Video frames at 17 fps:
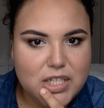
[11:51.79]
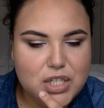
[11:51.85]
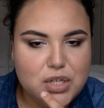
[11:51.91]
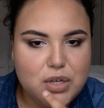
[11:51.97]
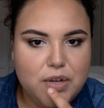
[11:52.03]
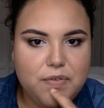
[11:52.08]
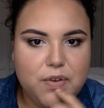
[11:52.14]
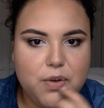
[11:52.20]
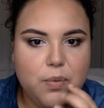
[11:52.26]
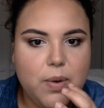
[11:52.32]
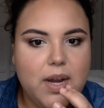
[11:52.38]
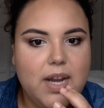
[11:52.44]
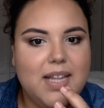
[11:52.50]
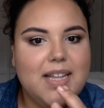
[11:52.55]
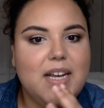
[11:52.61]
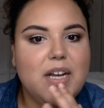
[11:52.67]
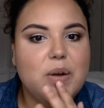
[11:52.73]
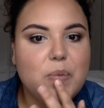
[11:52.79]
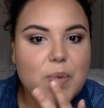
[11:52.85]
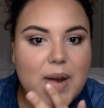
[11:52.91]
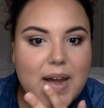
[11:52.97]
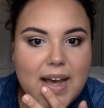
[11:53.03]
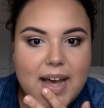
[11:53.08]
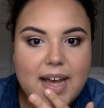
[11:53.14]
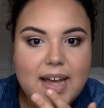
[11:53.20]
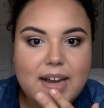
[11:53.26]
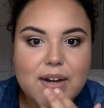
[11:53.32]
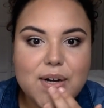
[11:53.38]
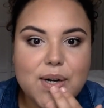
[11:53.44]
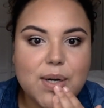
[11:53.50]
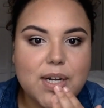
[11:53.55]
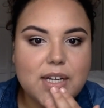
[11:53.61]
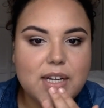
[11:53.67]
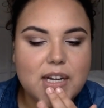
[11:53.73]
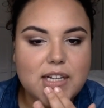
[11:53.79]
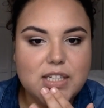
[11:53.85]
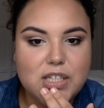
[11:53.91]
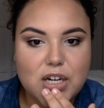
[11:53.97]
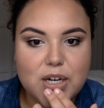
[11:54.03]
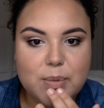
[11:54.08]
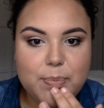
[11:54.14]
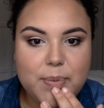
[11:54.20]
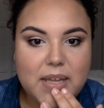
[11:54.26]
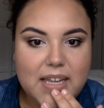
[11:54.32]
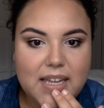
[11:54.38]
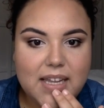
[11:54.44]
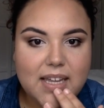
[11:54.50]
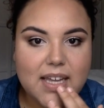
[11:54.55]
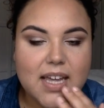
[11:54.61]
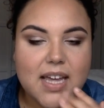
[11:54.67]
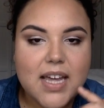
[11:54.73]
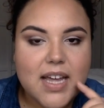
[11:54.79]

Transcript: So if you're wearing like a red or a dark pink,